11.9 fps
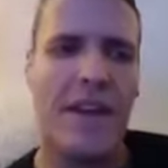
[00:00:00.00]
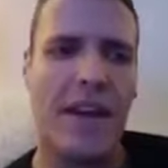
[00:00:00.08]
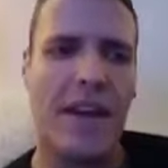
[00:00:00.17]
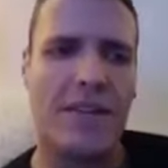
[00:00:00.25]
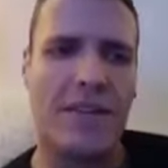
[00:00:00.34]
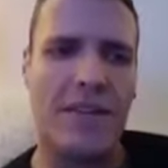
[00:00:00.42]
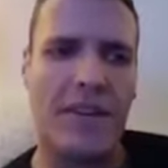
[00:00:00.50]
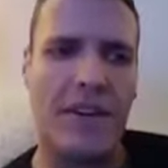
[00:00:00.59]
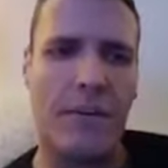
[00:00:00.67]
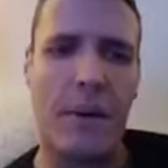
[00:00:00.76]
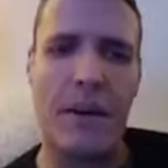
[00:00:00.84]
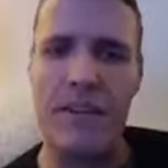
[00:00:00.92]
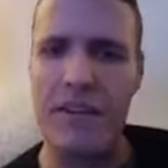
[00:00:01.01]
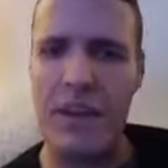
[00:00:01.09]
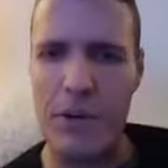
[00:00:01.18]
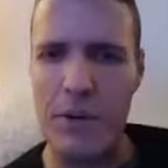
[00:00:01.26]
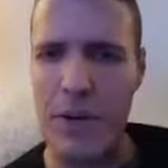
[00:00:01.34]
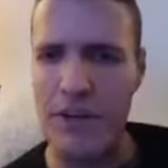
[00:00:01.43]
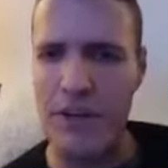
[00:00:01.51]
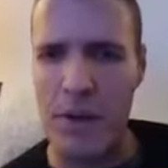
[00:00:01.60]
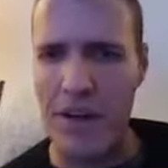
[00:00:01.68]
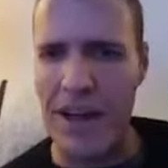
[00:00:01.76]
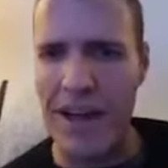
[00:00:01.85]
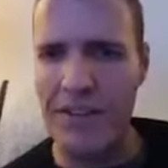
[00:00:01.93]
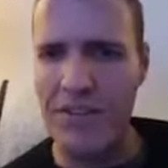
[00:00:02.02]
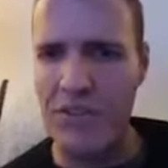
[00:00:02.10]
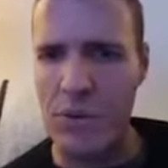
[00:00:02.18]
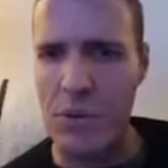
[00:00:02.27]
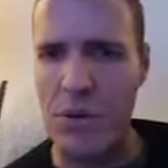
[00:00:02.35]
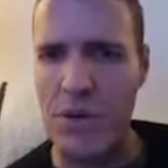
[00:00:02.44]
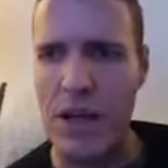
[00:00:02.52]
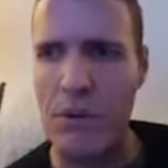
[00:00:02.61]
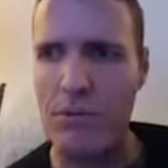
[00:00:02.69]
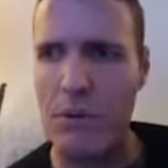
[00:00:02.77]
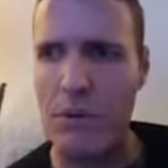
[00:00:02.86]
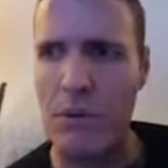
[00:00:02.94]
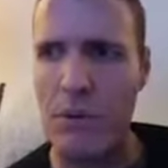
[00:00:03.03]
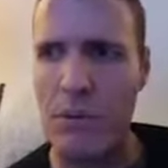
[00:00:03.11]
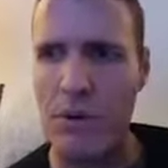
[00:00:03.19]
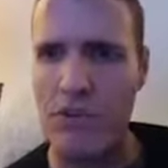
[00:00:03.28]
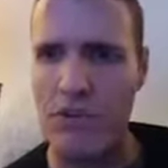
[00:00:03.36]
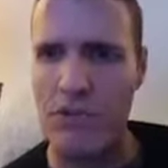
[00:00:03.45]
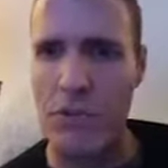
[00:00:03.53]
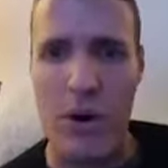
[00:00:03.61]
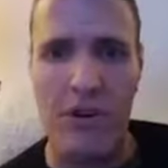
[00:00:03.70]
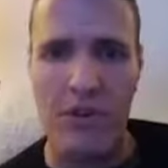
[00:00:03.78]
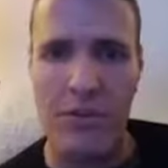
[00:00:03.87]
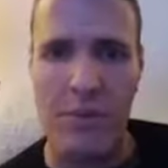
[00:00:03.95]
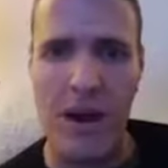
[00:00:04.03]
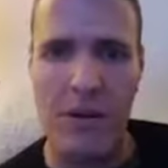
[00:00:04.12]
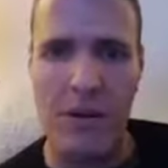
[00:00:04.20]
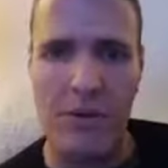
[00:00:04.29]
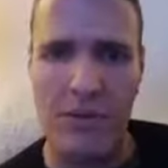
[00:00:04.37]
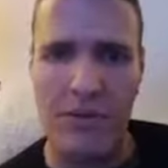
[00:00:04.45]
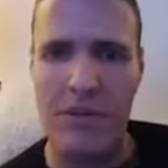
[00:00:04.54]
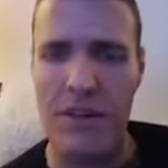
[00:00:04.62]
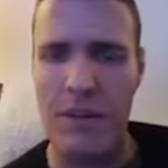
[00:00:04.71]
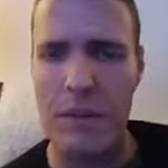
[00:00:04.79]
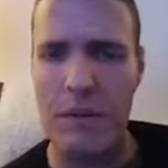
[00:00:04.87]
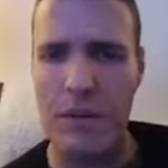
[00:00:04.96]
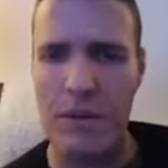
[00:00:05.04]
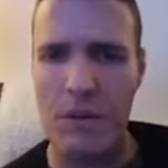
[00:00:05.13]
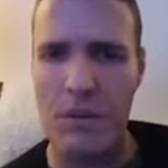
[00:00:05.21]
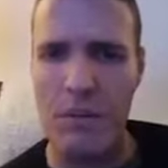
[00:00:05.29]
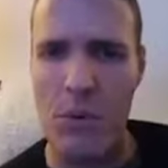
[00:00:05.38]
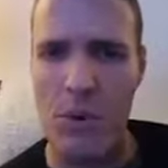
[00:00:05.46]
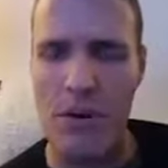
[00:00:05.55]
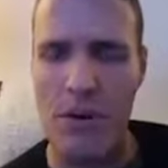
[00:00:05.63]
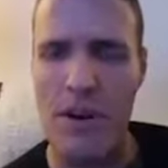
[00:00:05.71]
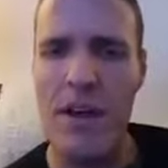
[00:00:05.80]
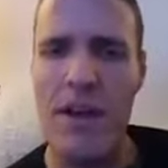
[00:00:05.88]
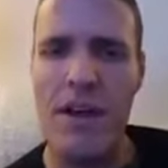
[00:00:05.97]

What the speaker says: And by the time I graduated high school, I was probably pushing 400 pounds, maybe a little bit more.